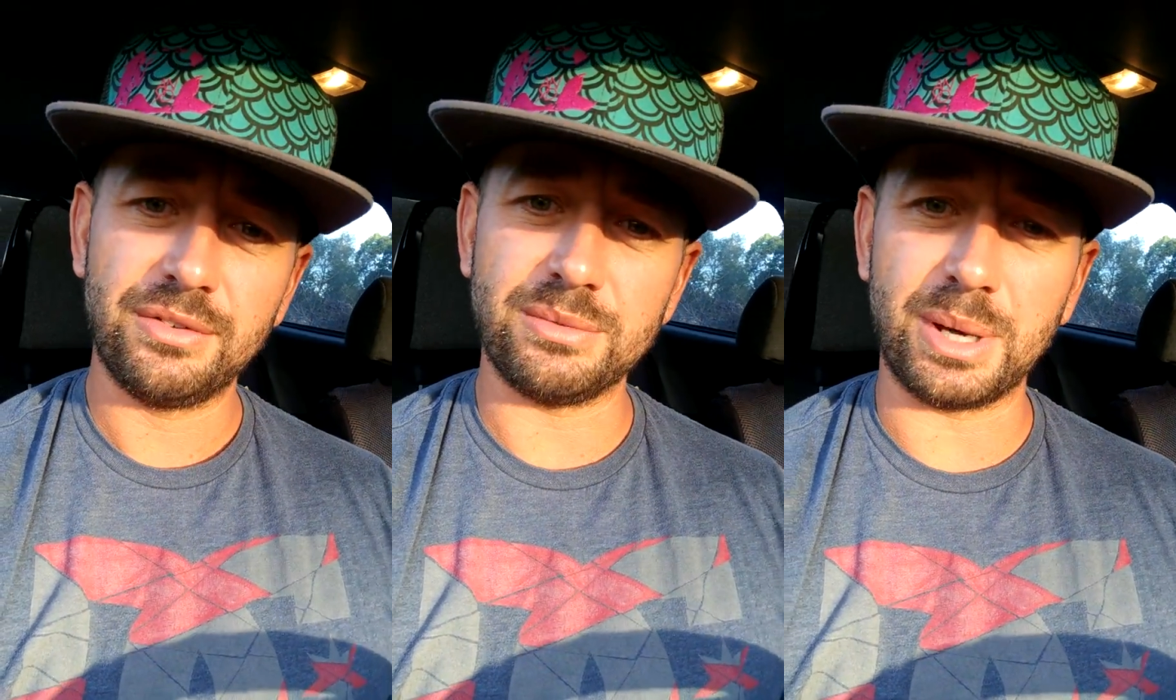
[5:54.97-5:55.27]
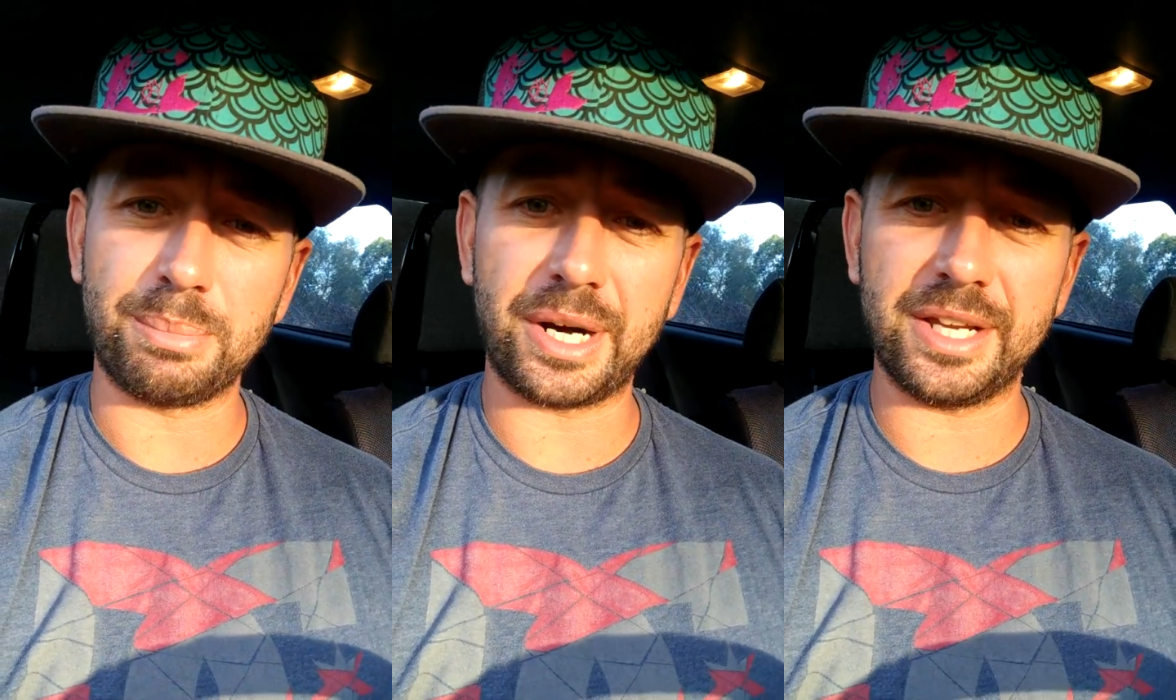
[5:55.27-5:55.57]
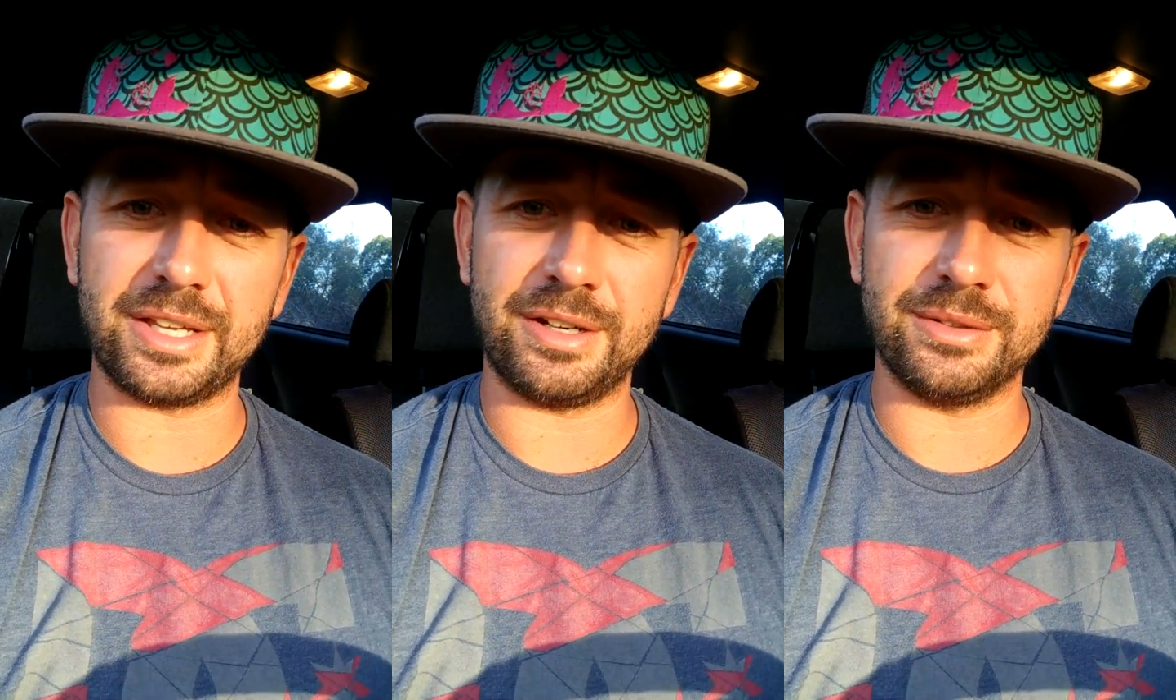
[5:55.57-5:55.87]
for my
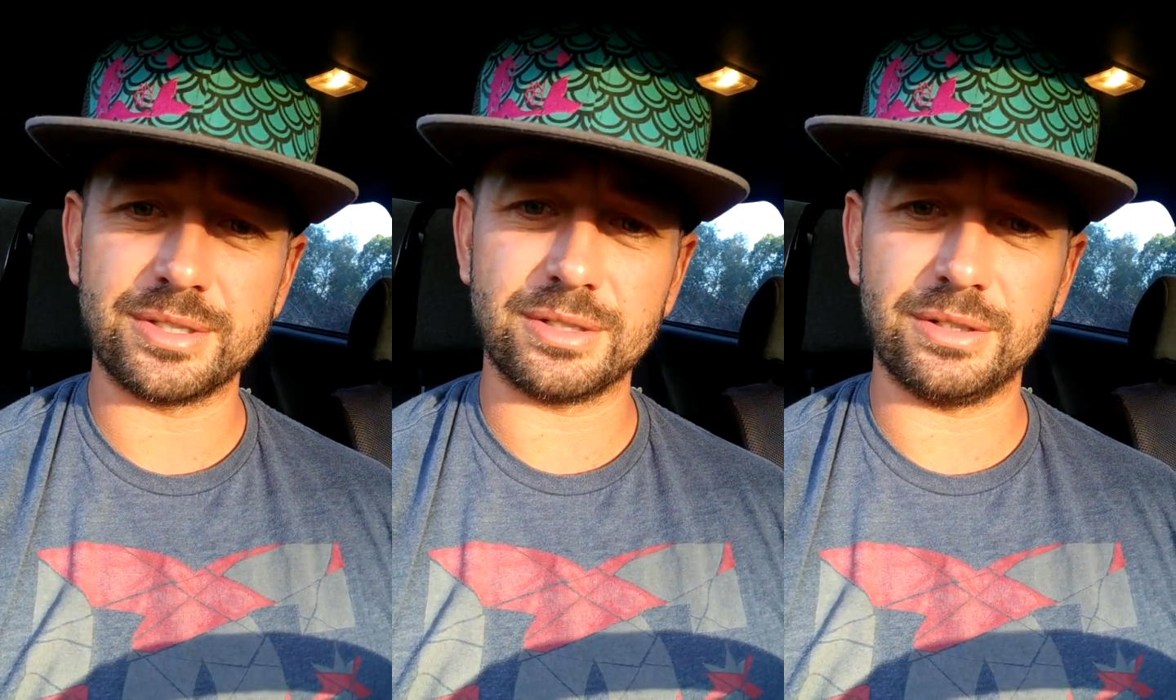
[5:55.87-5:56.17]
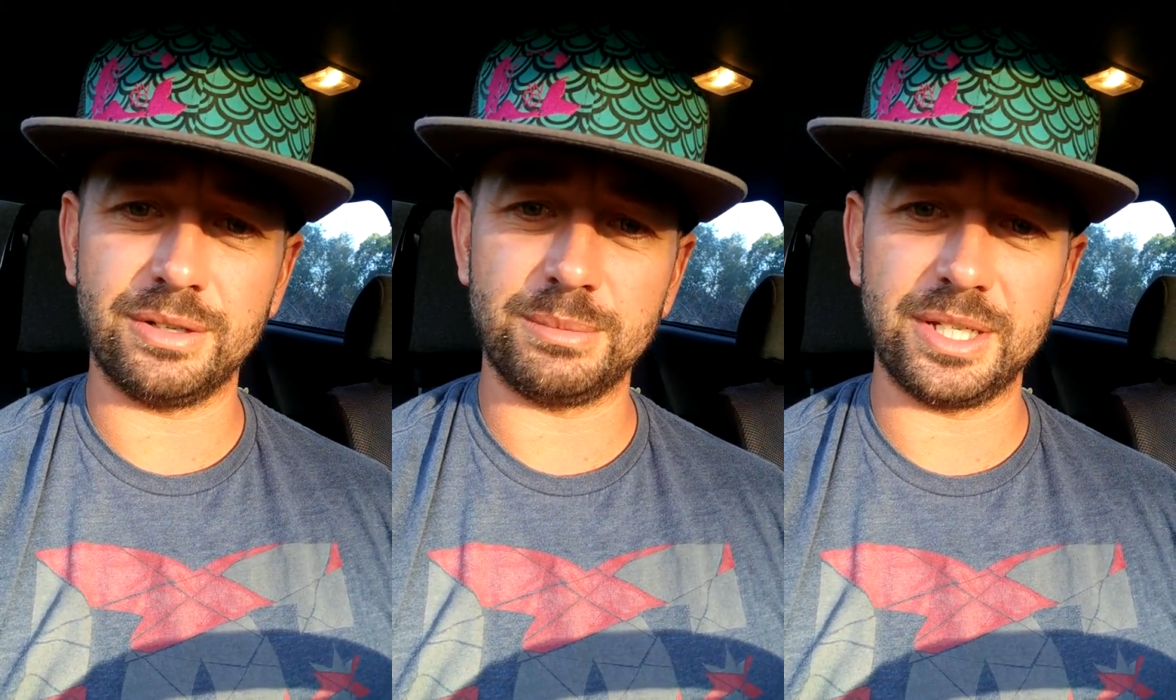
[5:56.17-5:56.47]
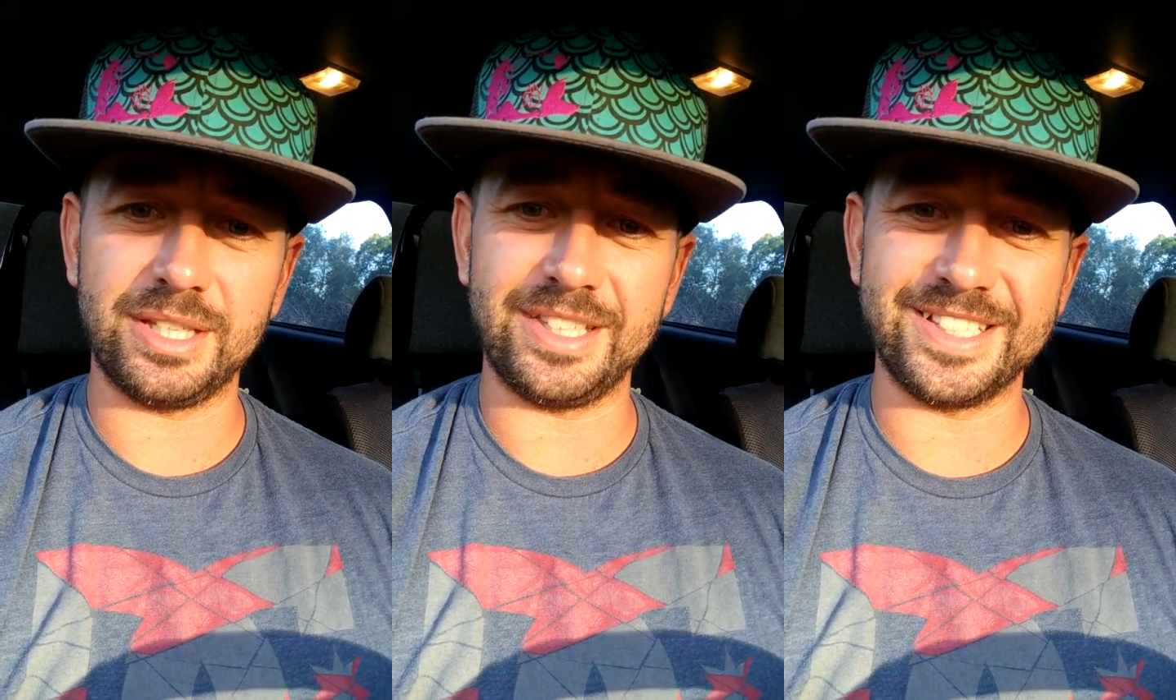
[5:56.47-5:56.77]
brake and also on
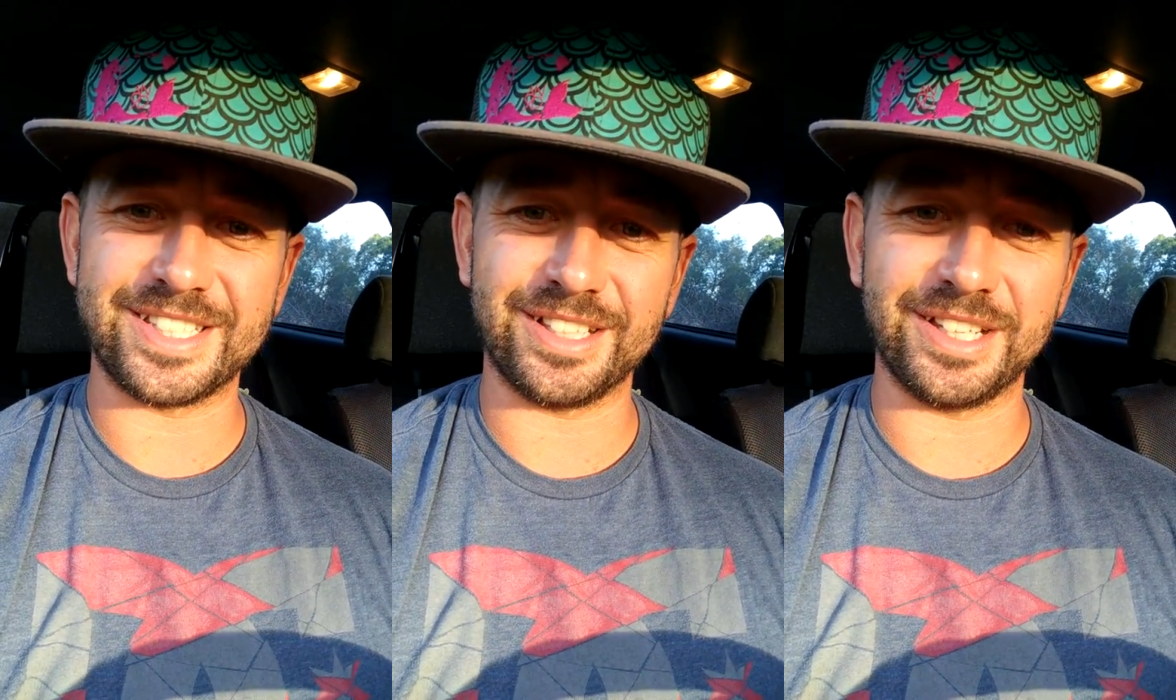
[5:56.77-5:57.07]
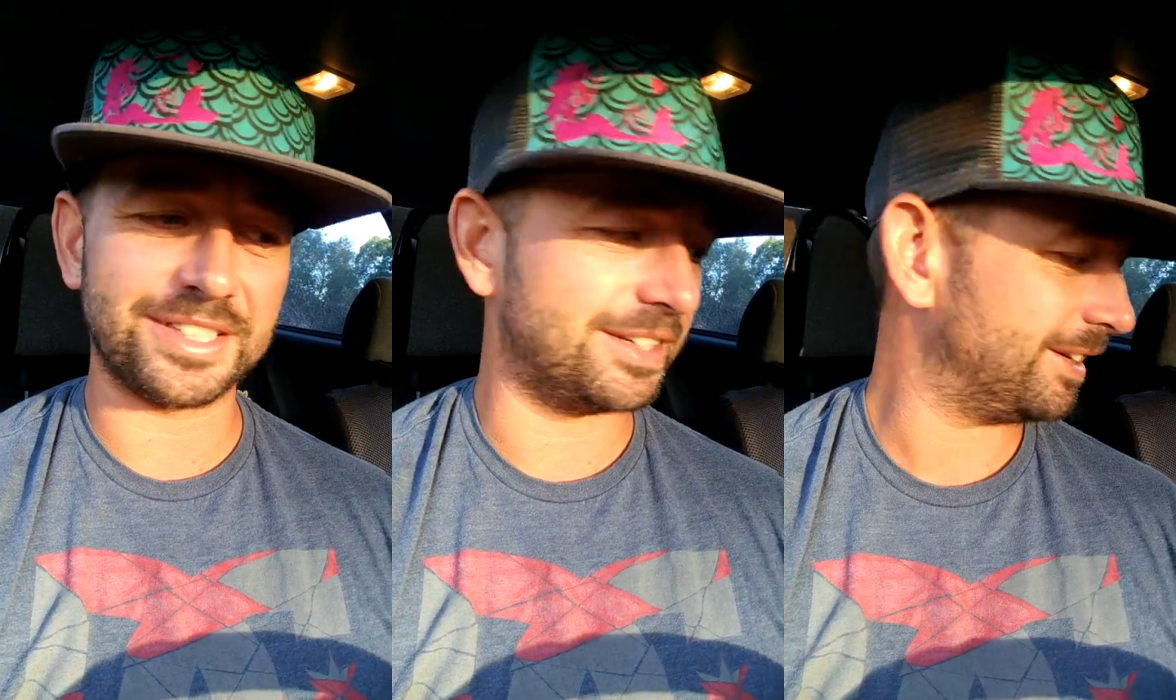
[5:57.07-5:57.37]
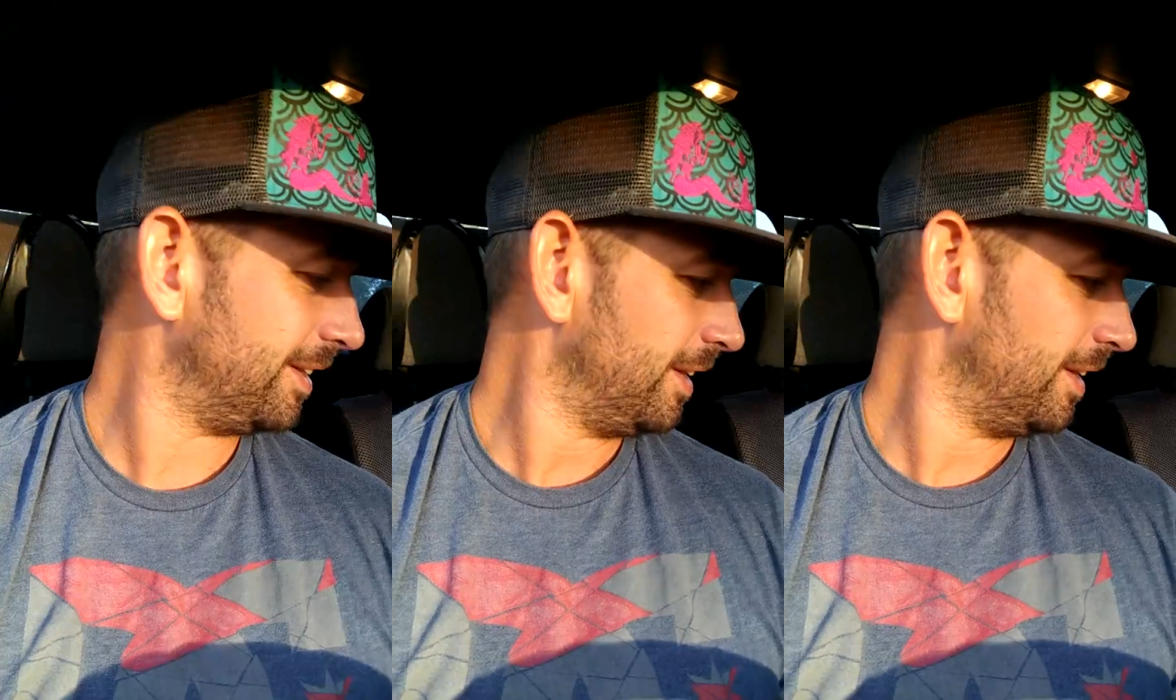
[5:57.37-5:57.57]
my gear selector.